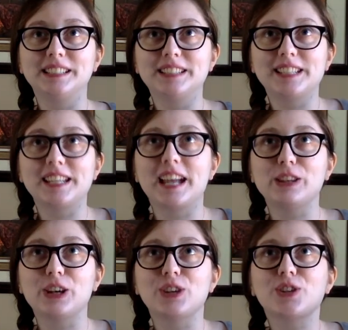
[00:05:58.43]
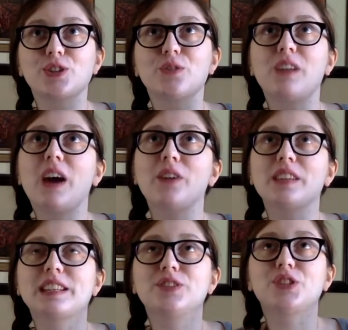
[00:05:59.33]
together, so now they
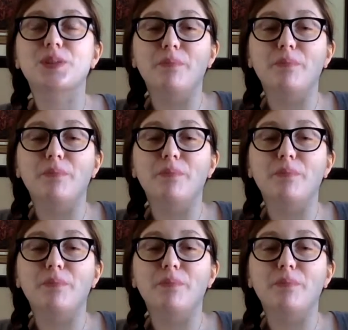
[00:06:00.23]
can just